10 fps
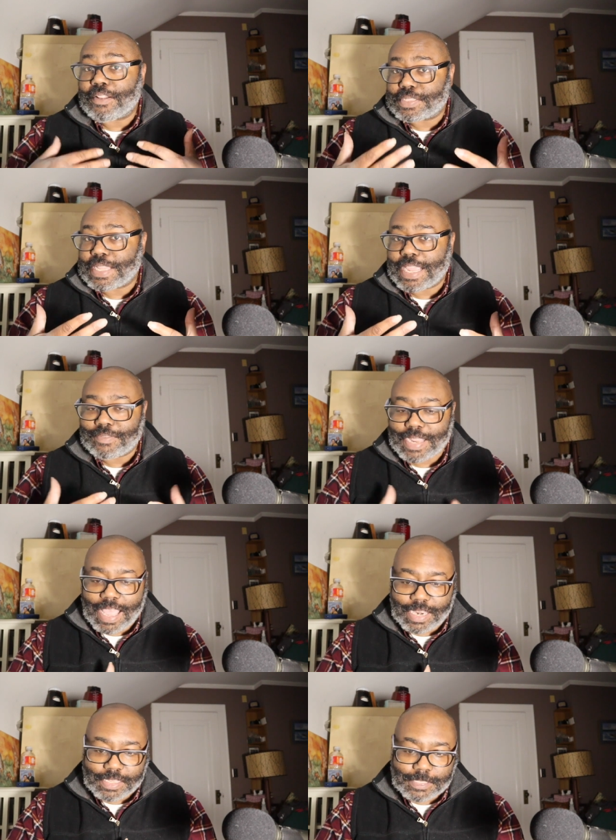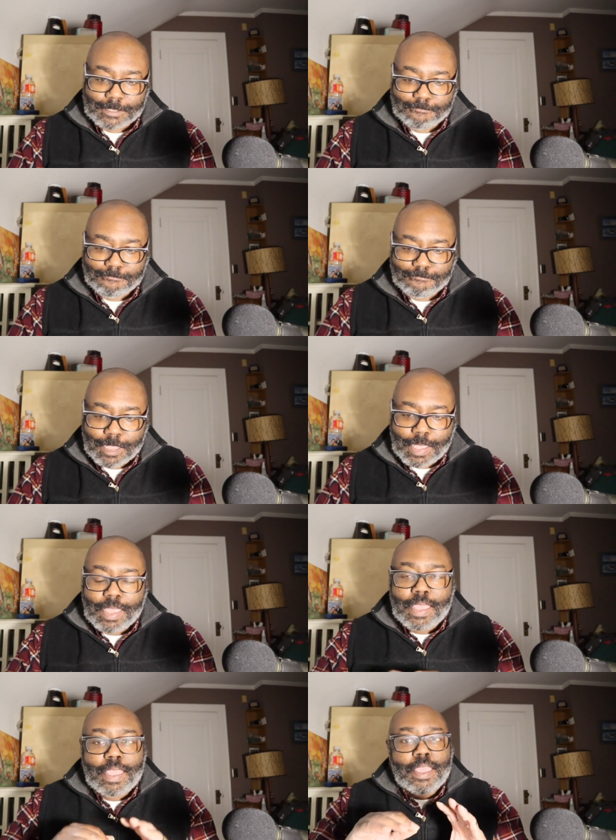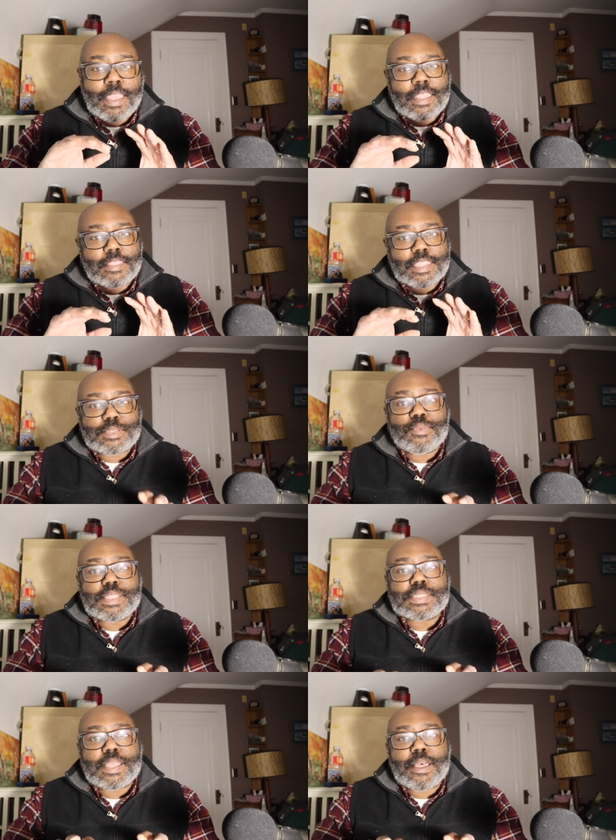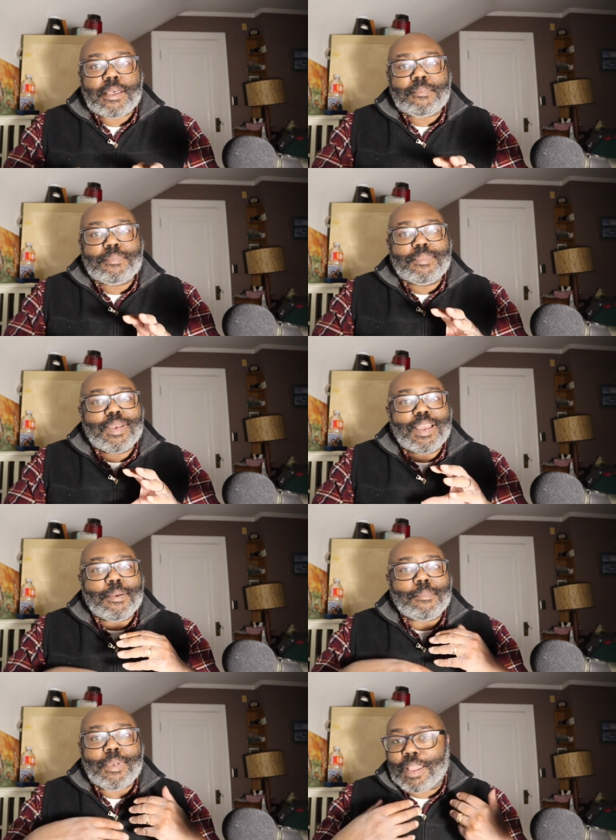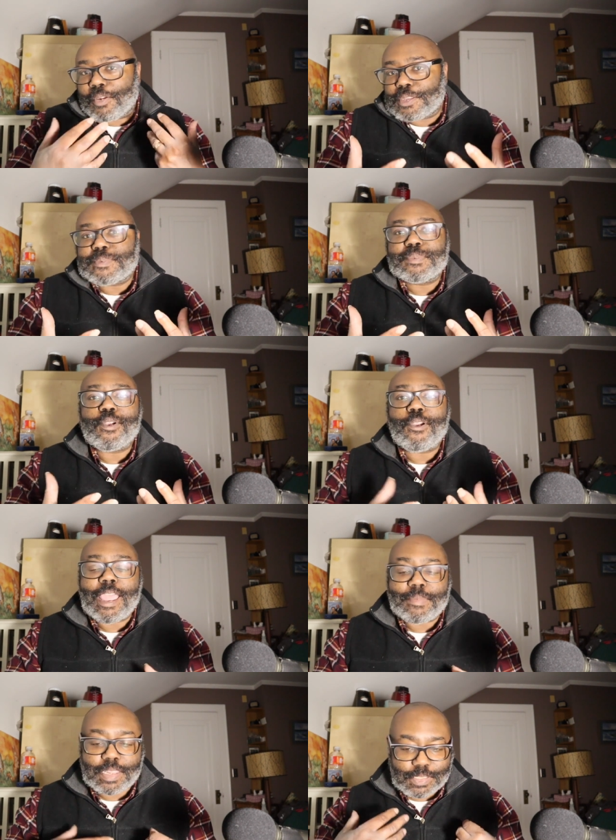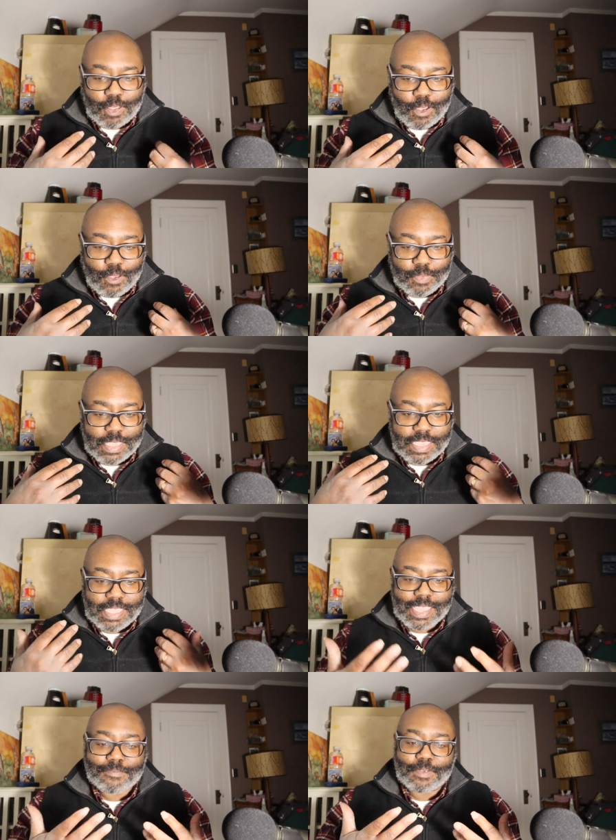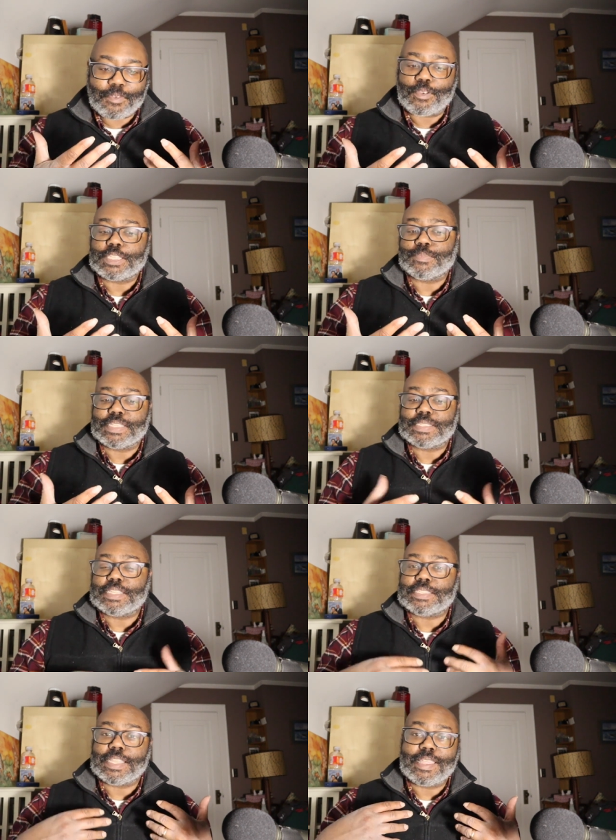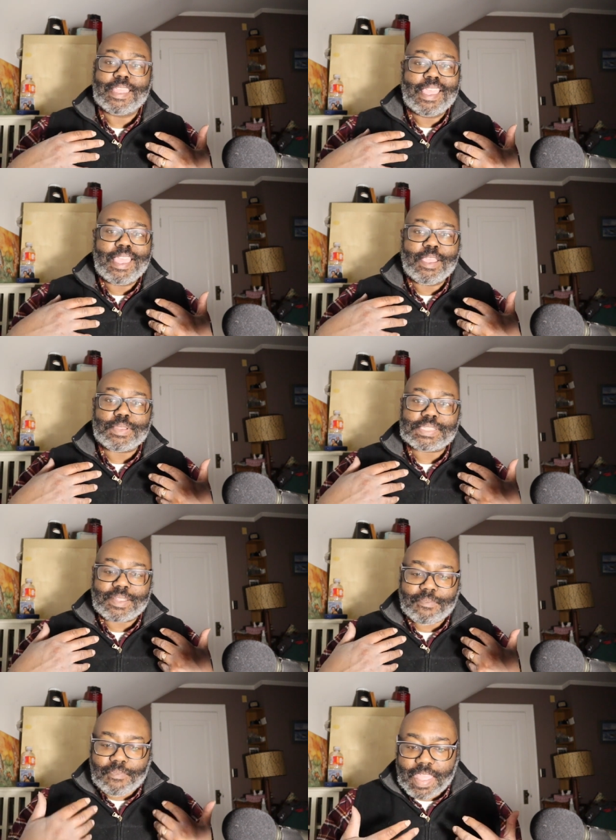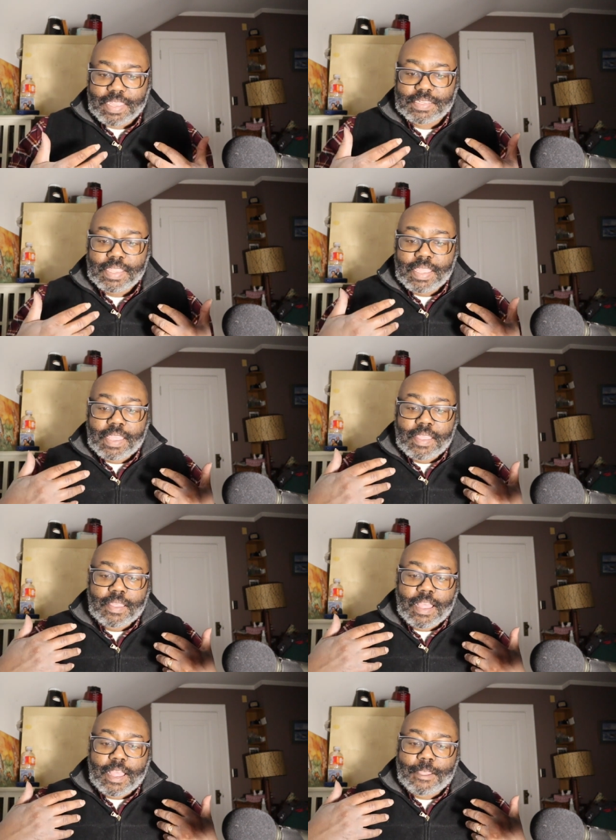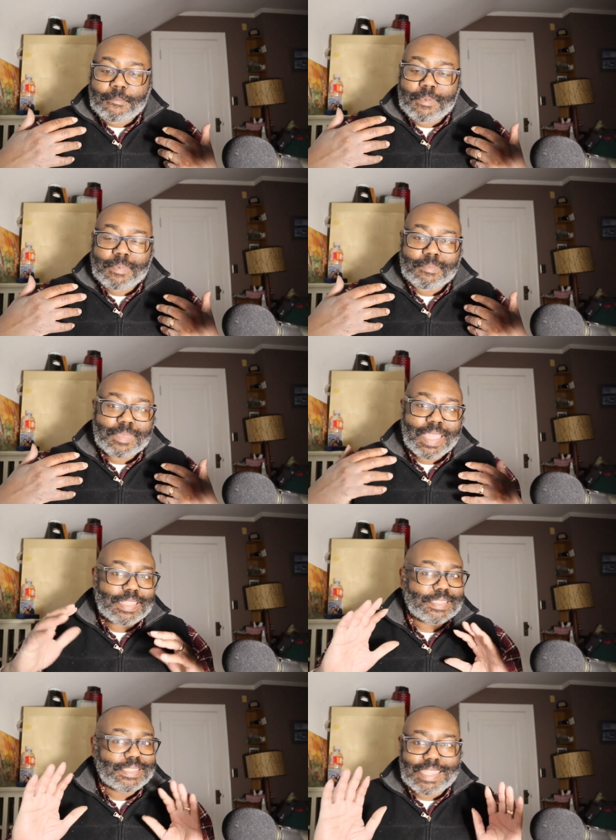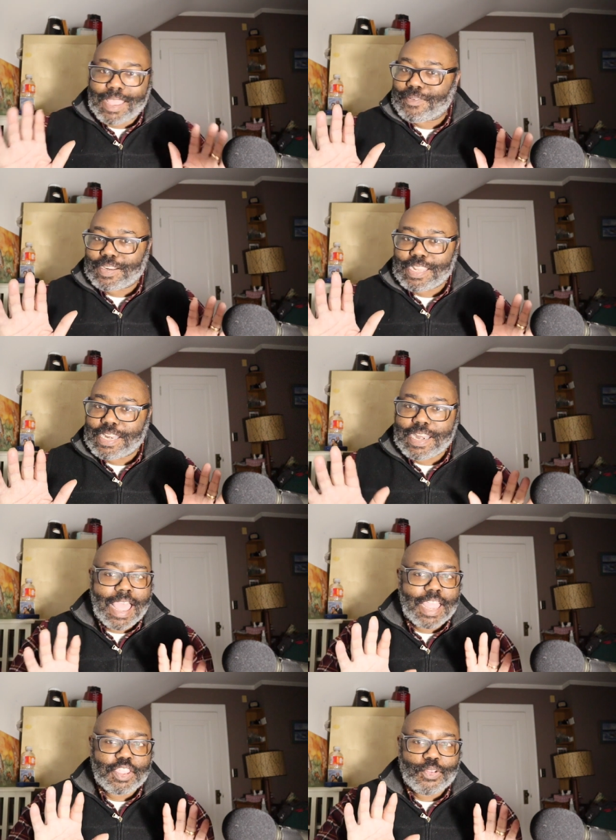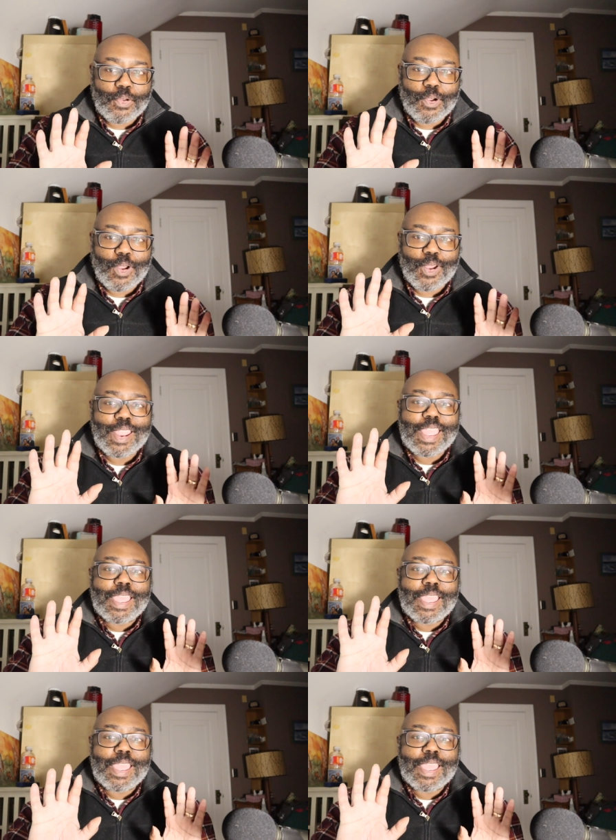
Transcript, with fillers: outside of Dallas. This was a, a Christmas program that is called the Gift of Christmas. It's a, it was an event um, that is definitely not your